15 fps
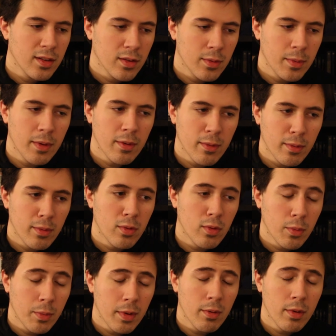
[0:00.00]
Those memories
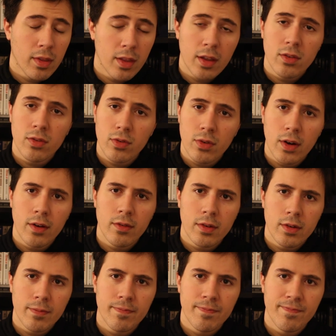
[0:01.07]
will be with us forever.